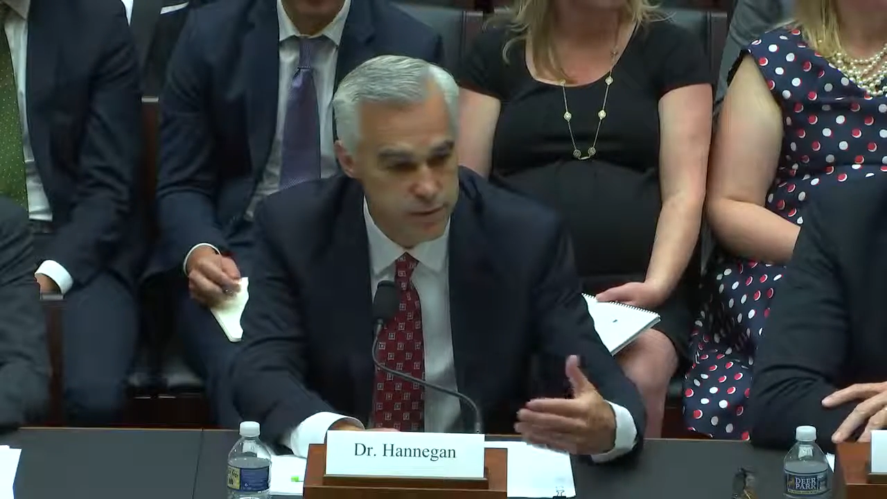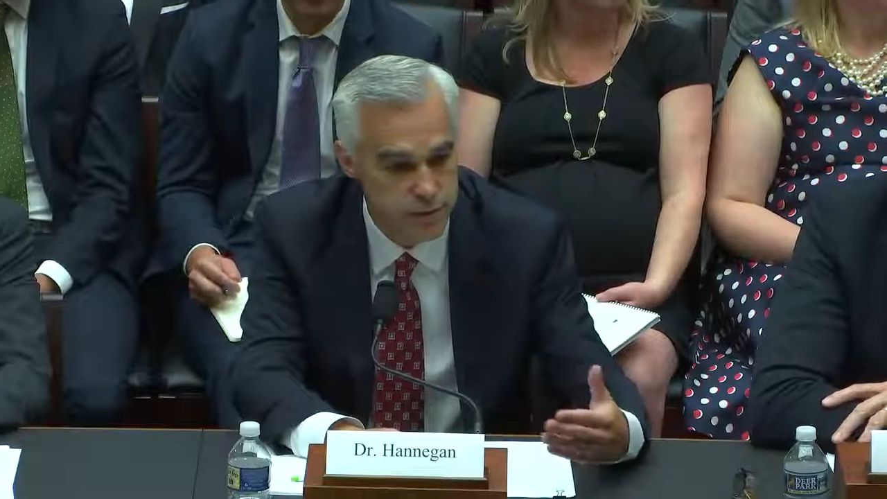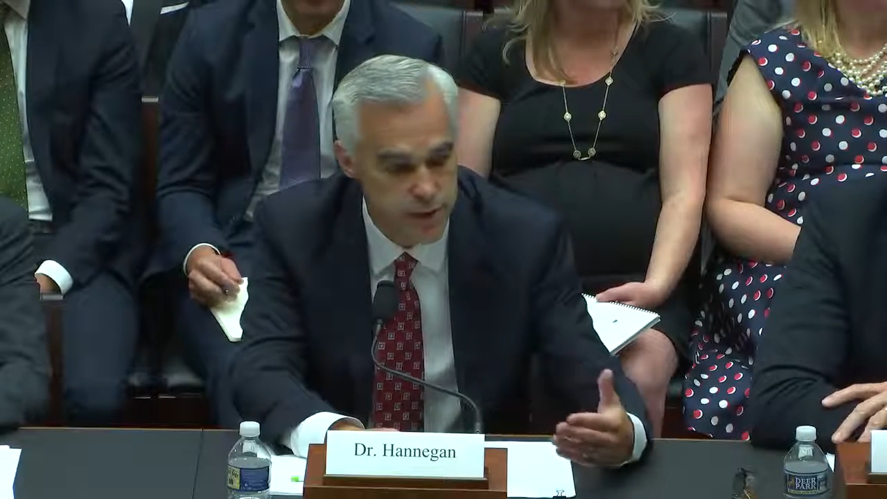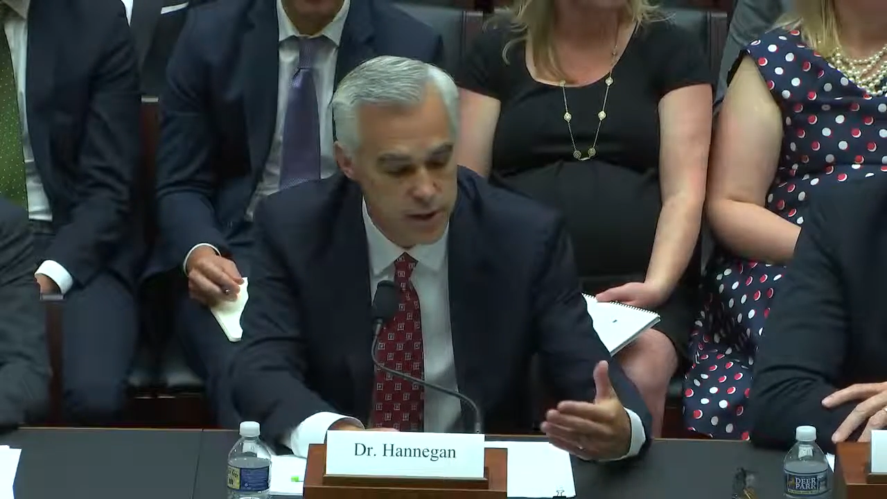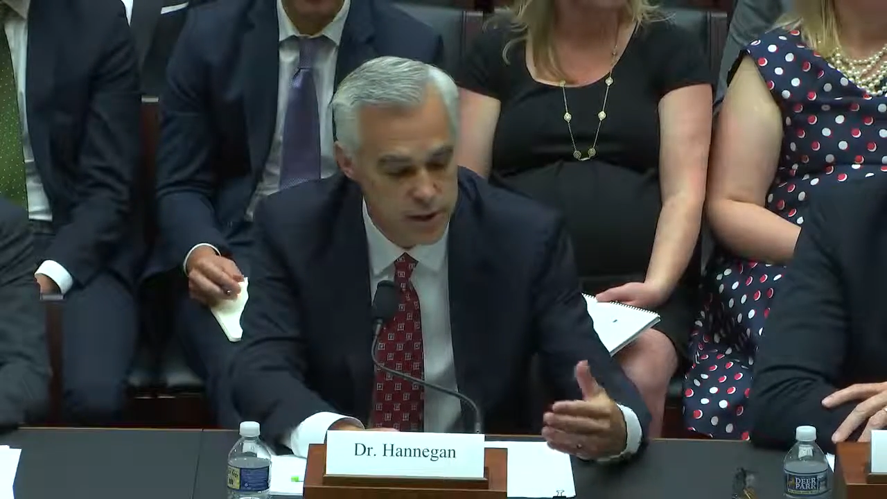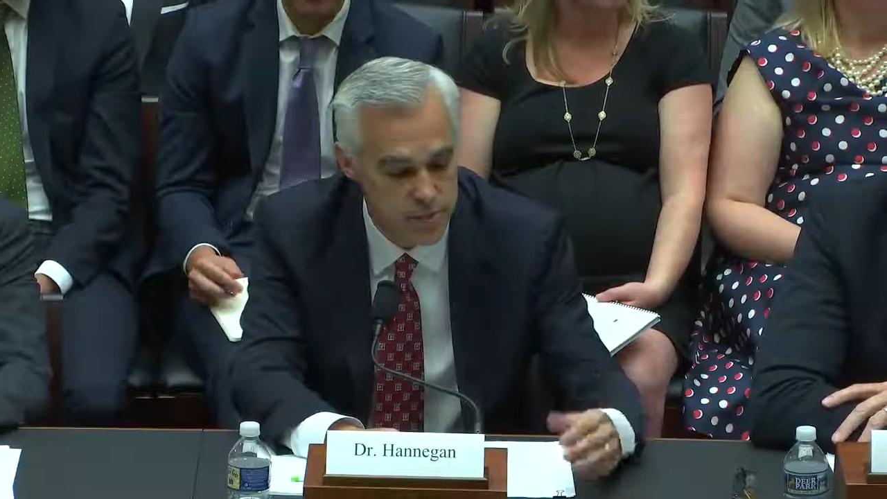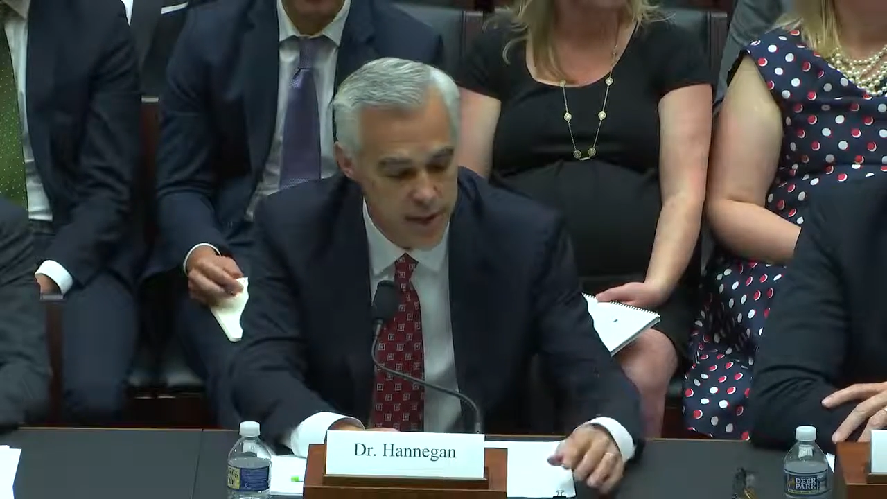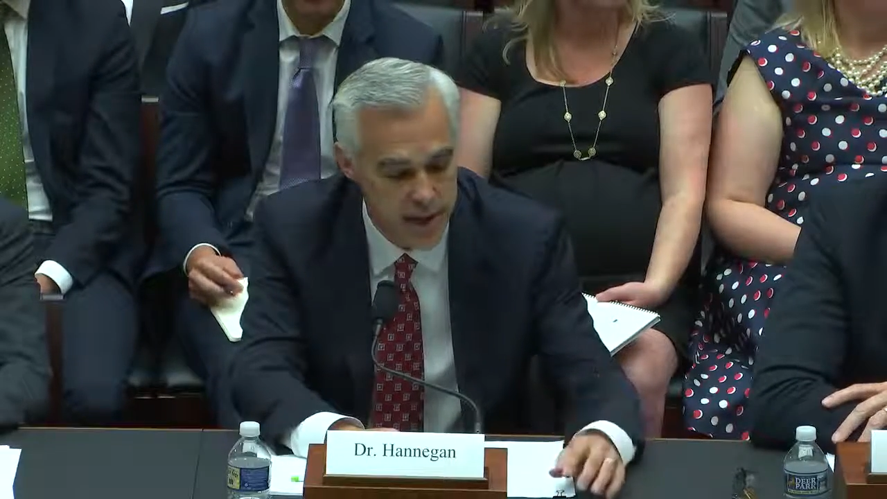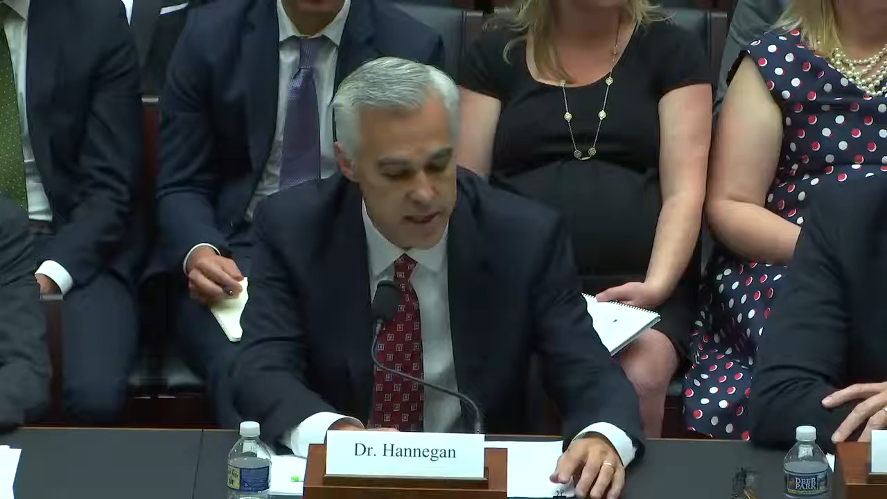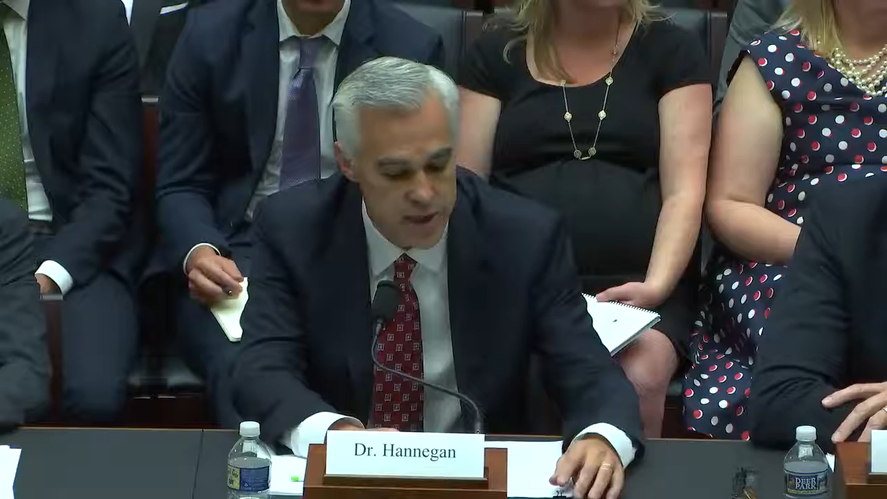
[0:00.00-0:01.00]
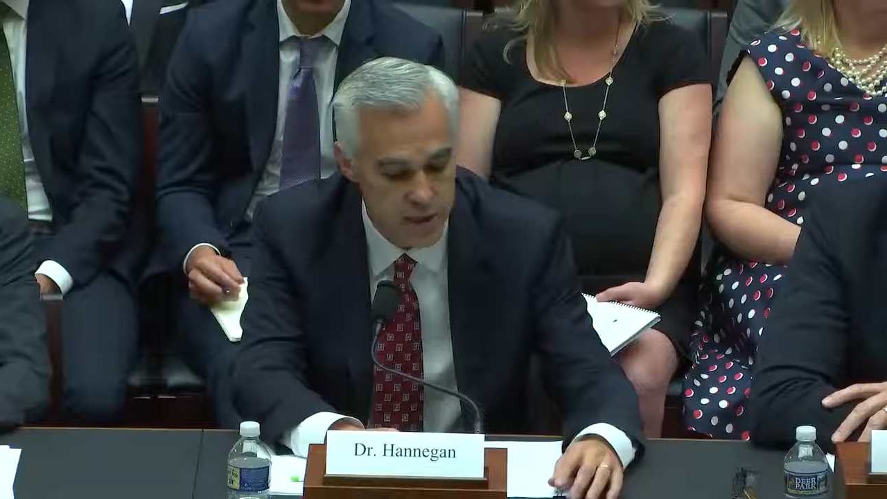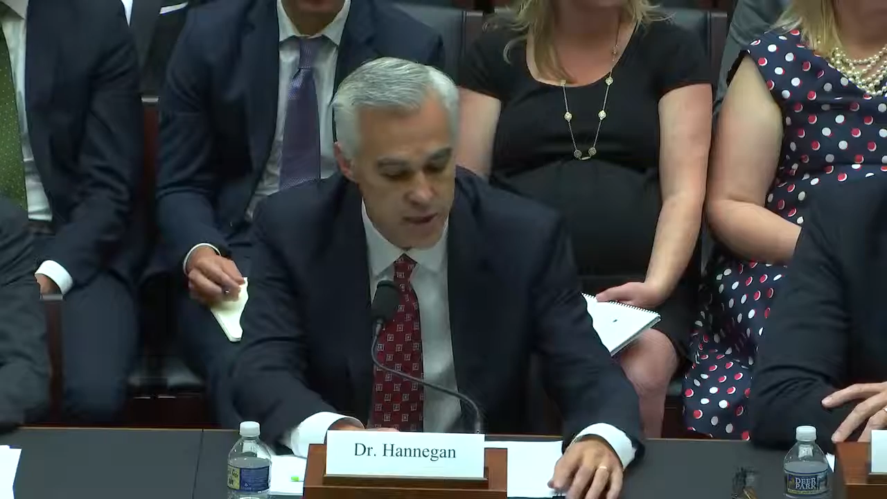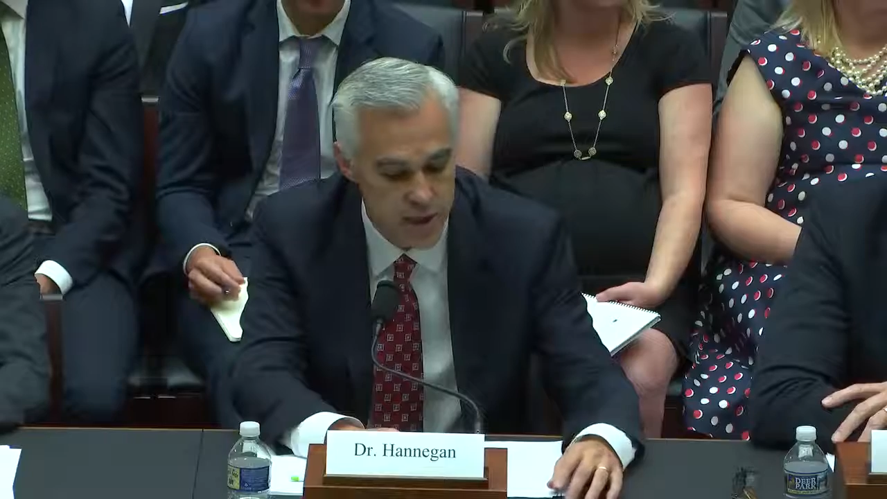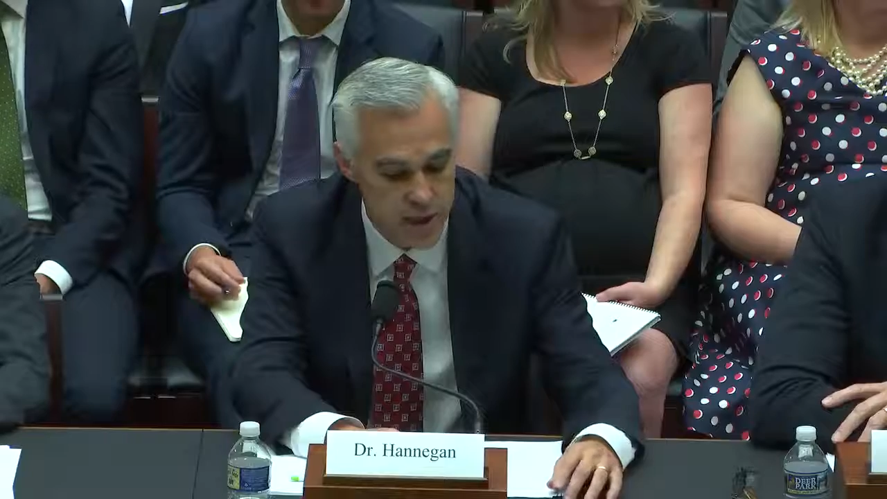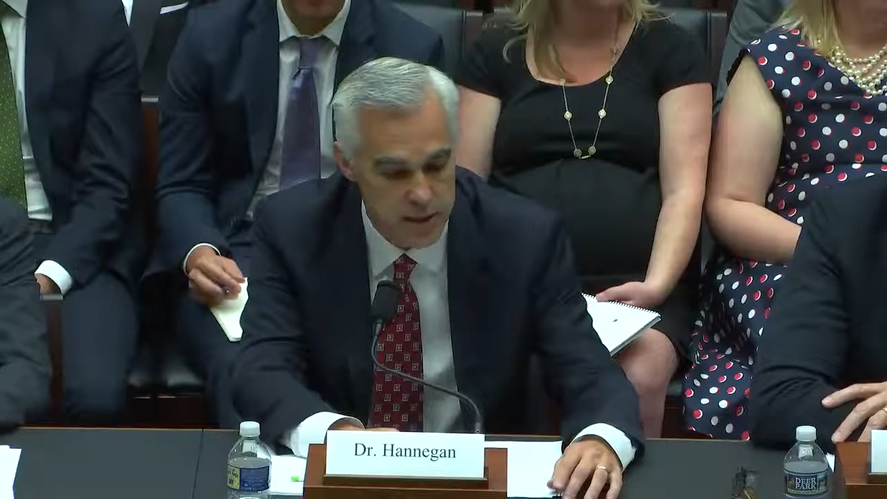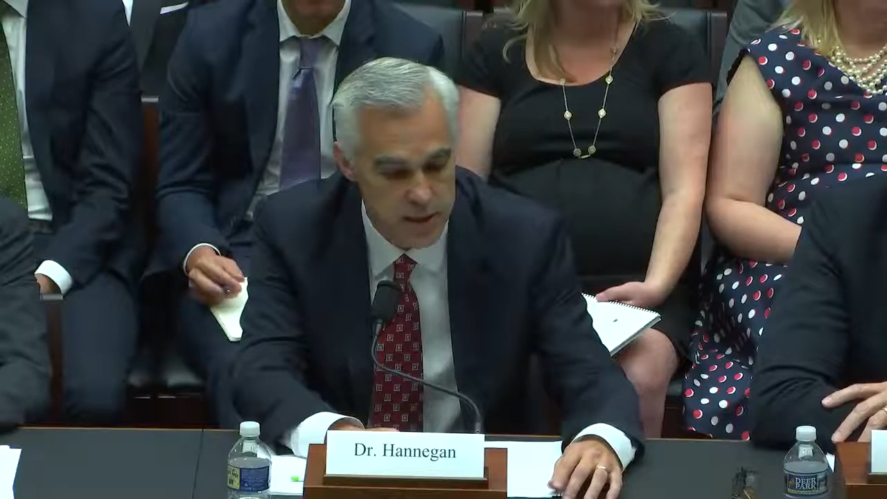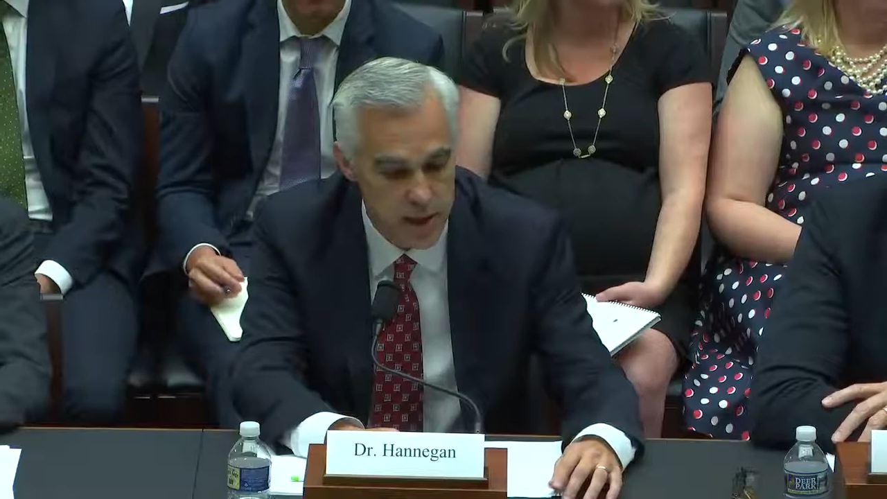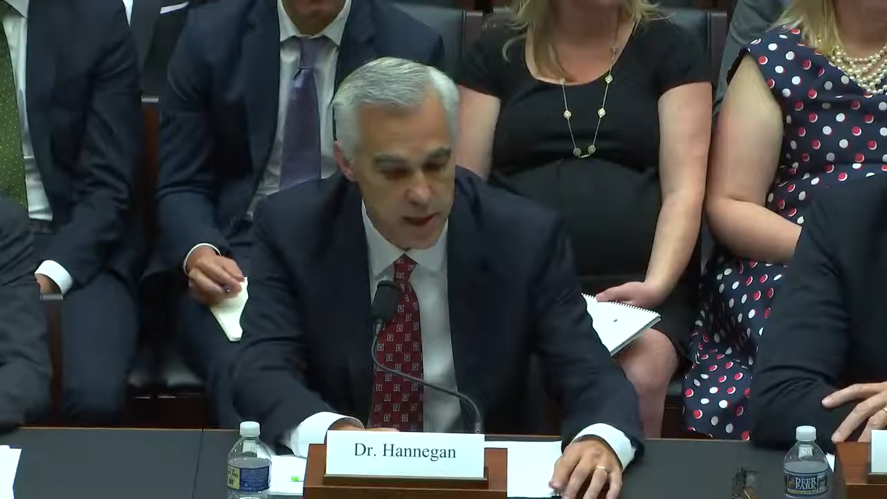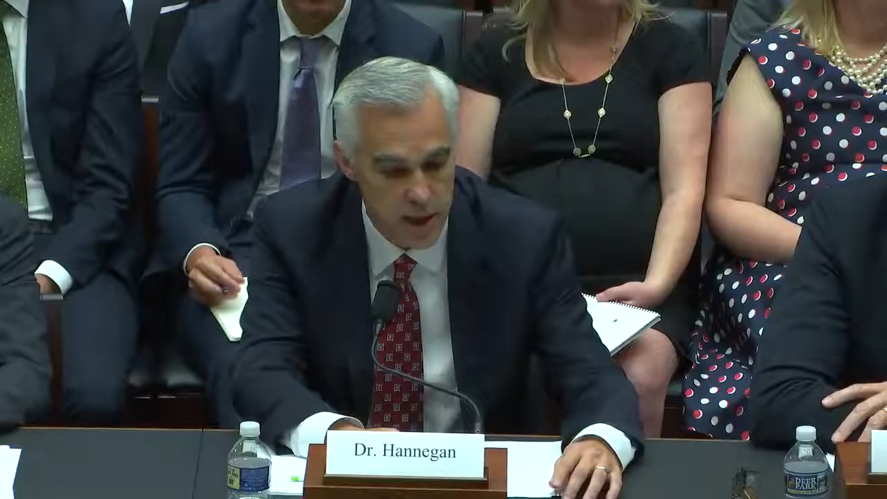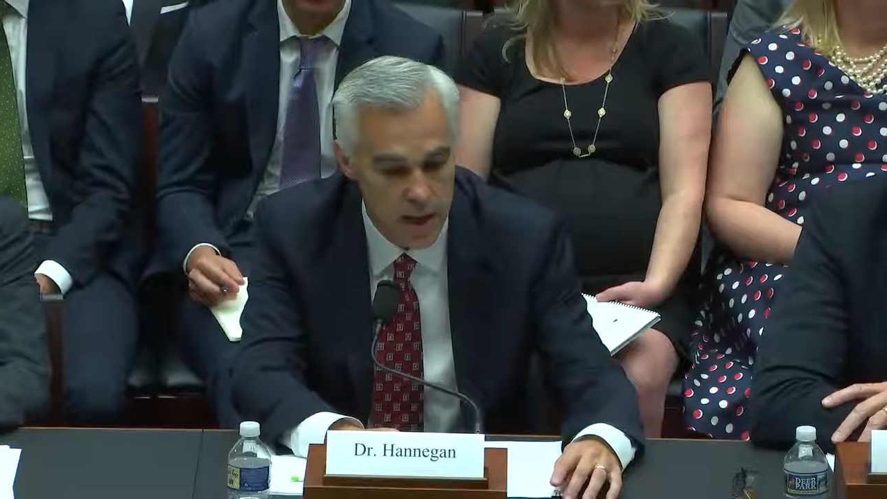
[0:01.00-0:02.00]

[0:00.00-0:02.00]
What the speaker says: different demands for things,